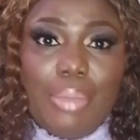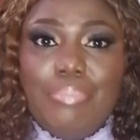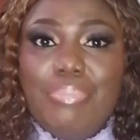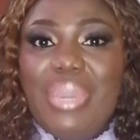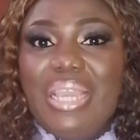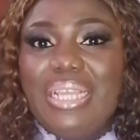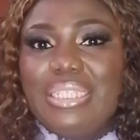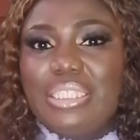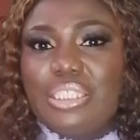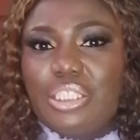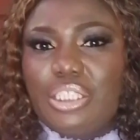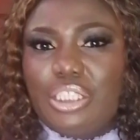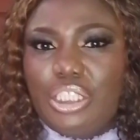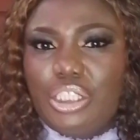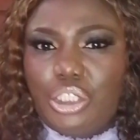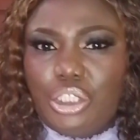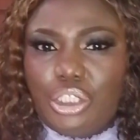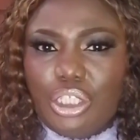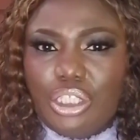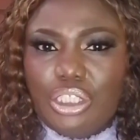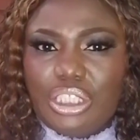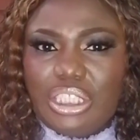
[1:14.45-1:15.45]
make
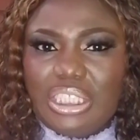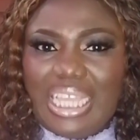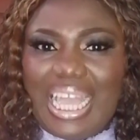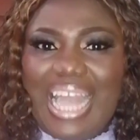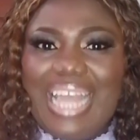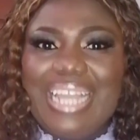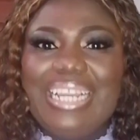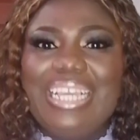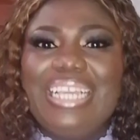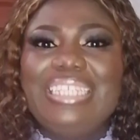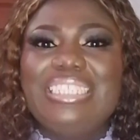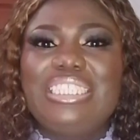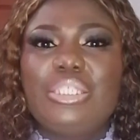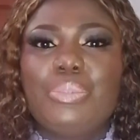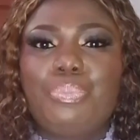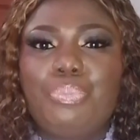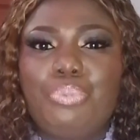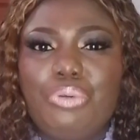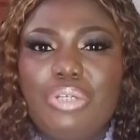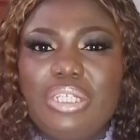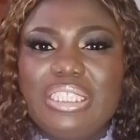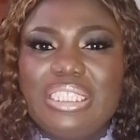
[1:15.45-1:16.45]
decisions, and
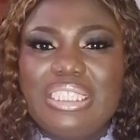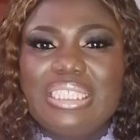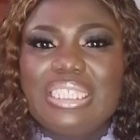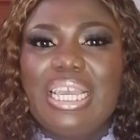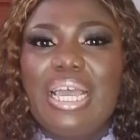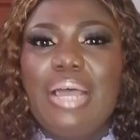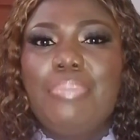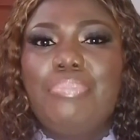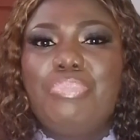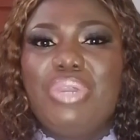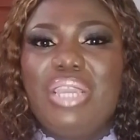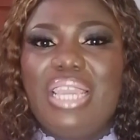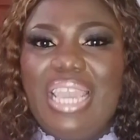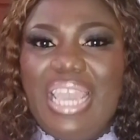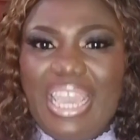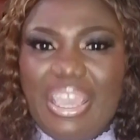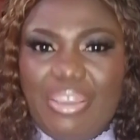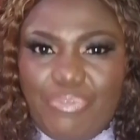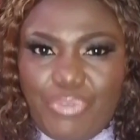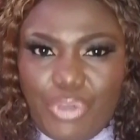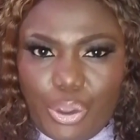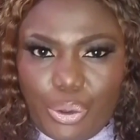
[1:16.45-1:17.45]
interpret
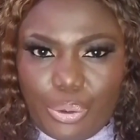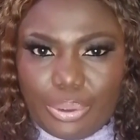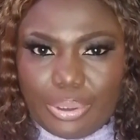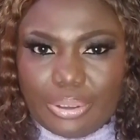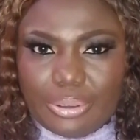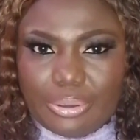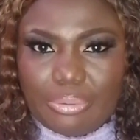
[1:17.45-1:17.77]
behavior.